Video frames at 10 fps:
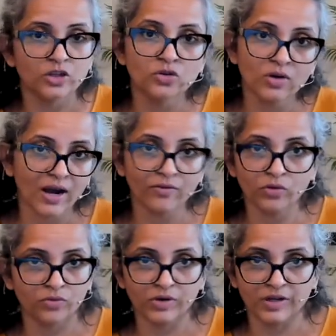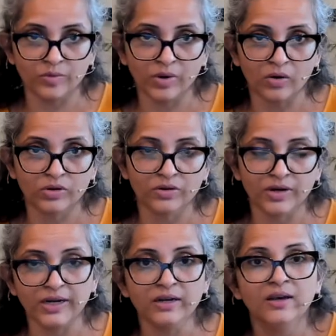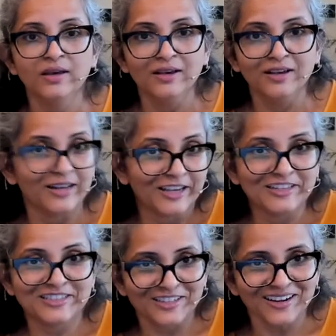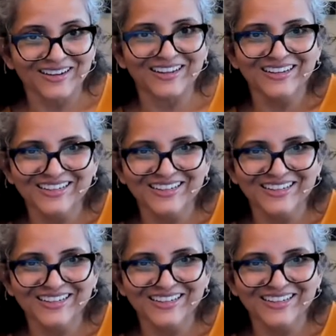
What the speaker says: you don't have to worry about it, right? Like, it's done.